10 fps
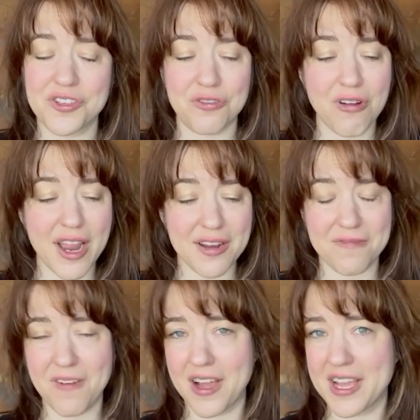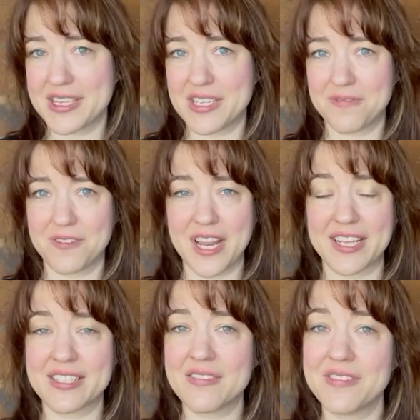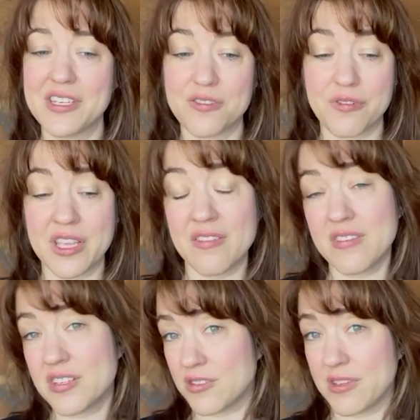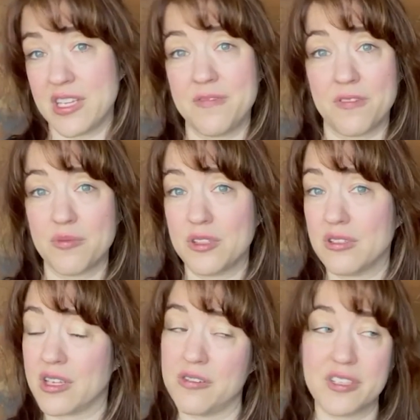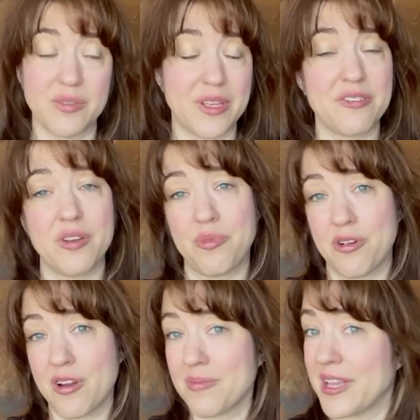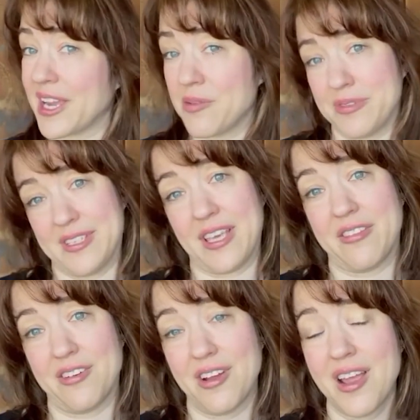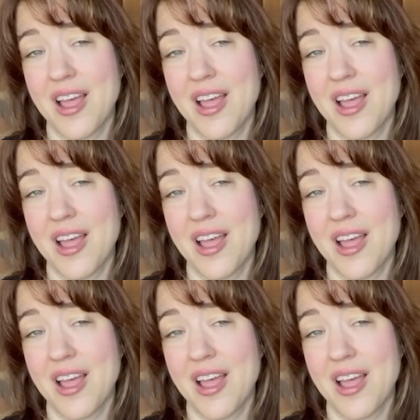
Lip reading: try to find different activities, or even do an informal coaching and mentoring program like I put together,